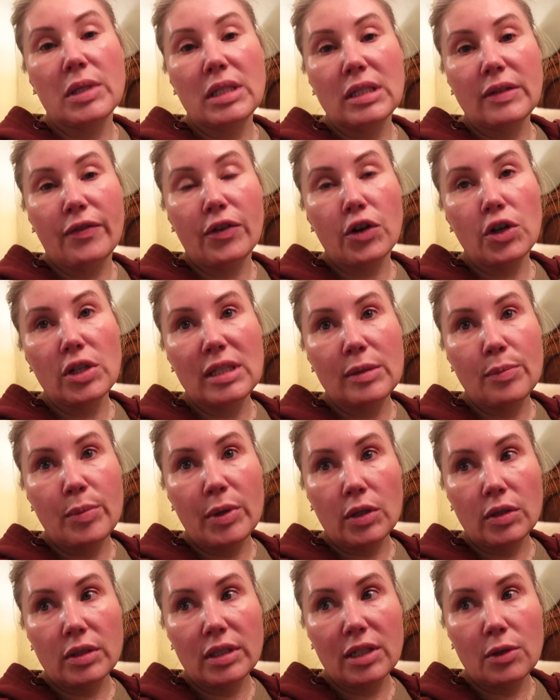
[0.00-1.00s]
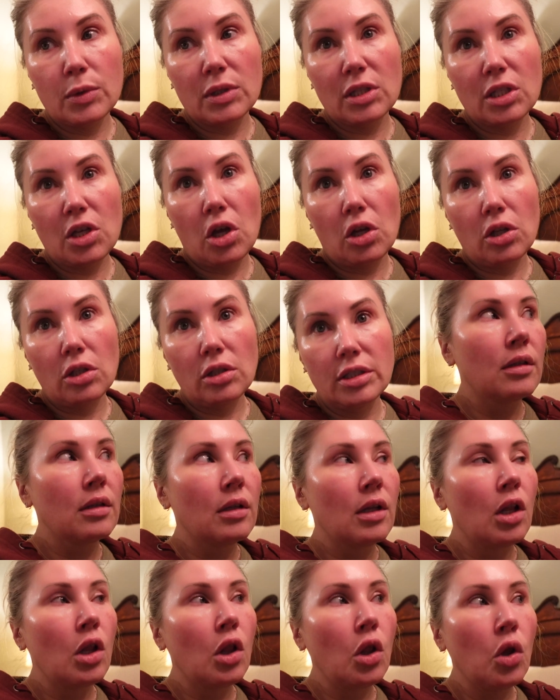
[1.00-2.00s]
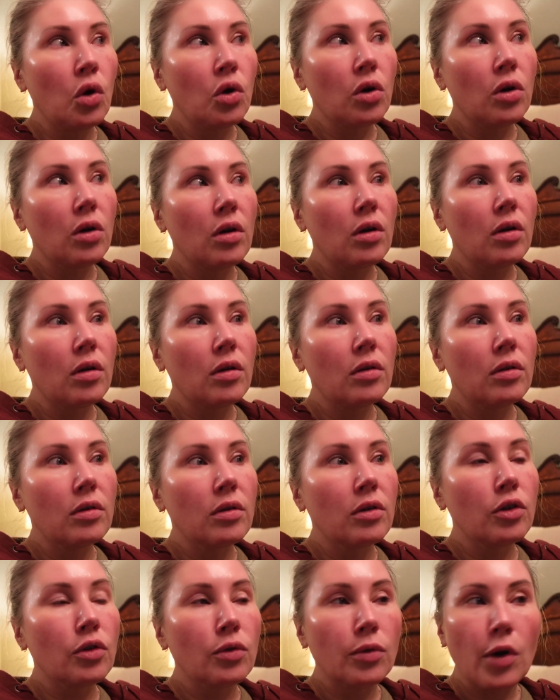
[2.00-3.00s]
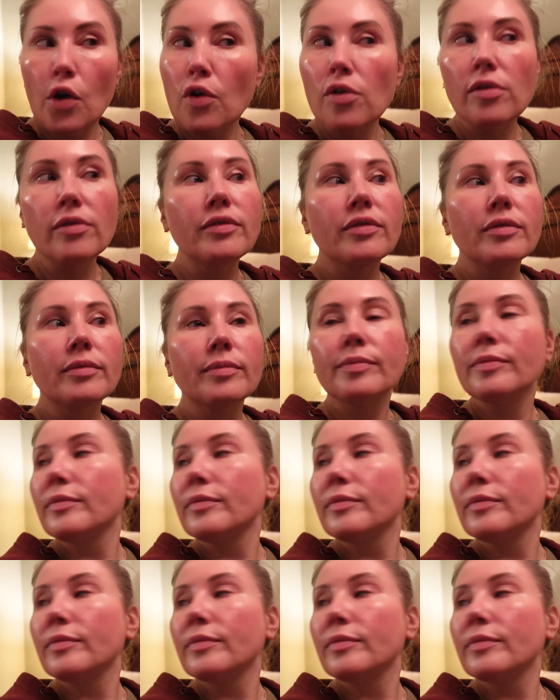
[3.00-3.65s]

was first built it was called Laurel Grove,